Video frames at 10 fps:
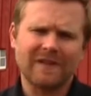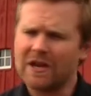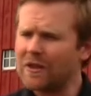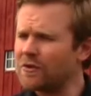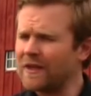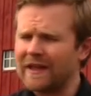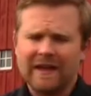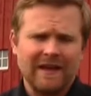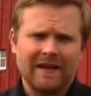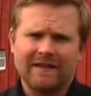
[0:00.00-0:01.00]
Another thing
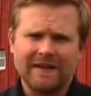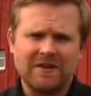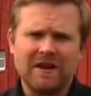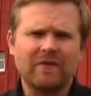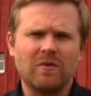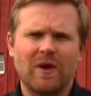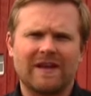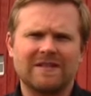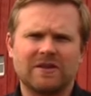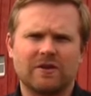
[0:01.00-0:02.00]
that you definitely want
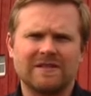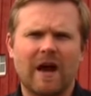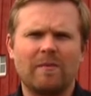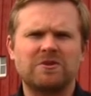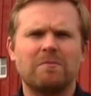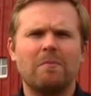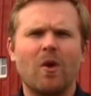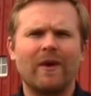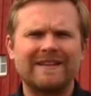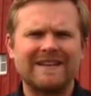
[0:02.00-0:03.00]
to consider is how much
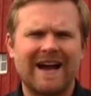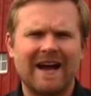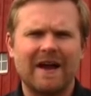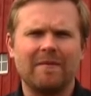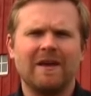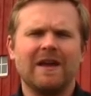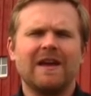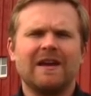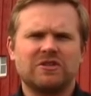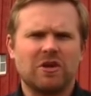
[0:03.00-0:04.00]
mowing time
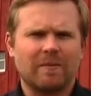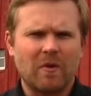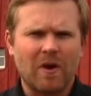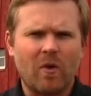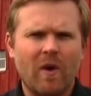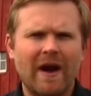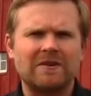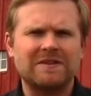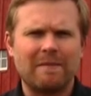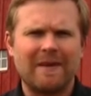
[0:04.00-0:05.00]
is going to be
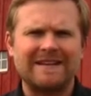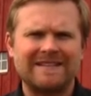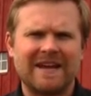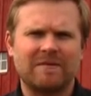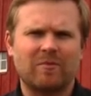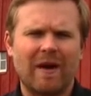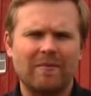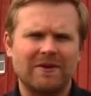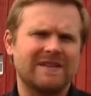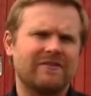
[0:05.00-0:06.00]
required to maintain the
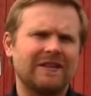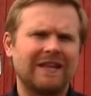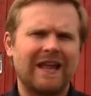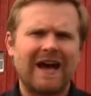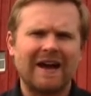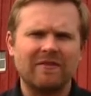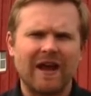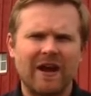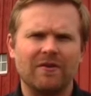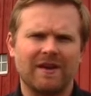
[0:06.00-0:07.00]
property. Does it have a lot of
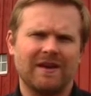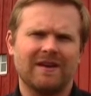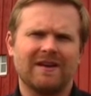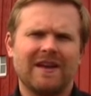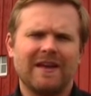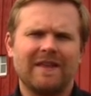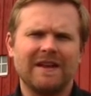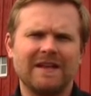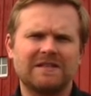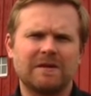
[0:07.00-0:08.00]
area
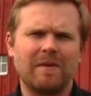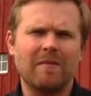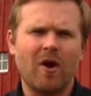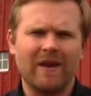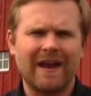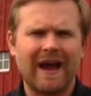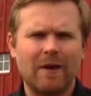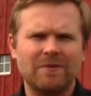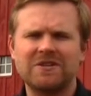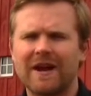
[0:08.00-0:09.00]
that needs to be mowed, and
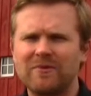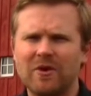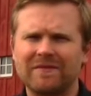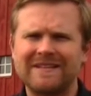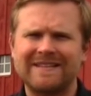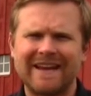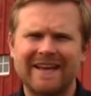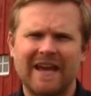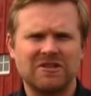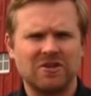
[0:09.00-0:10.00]
how much time do you have to
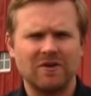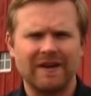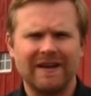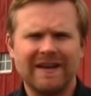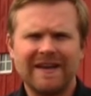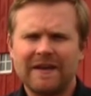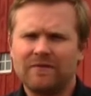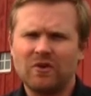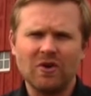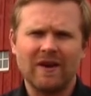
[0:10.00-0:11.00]
dedicate to it?
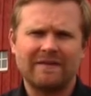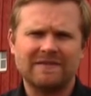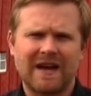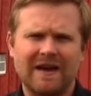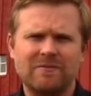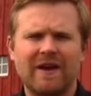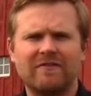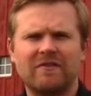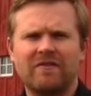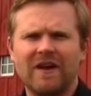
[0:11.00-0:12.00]
If you don't have time, do you
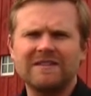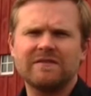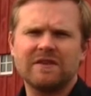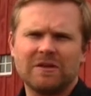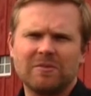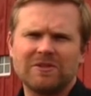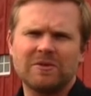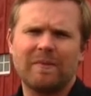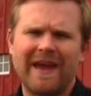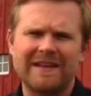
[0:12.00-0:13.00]
have the funds available
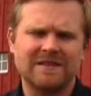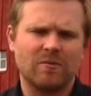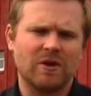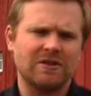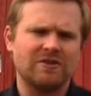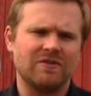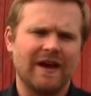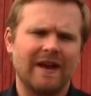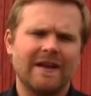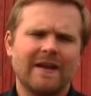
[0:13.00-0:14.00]
to pay someone to do that?